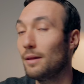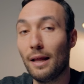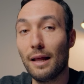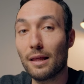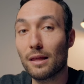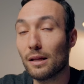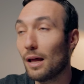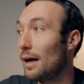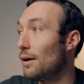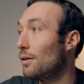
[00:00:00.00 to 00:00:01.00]
and that's the
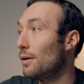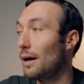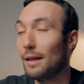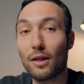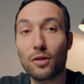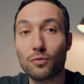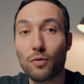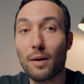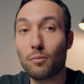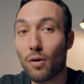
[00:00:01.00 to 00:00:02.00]
light, and that's the
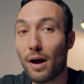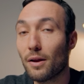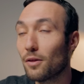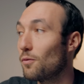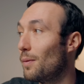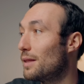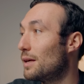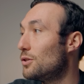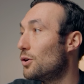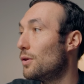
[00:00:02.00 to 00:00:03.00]
right brightness for my
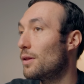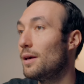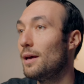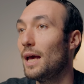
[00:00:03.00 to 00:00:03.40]
skin tones.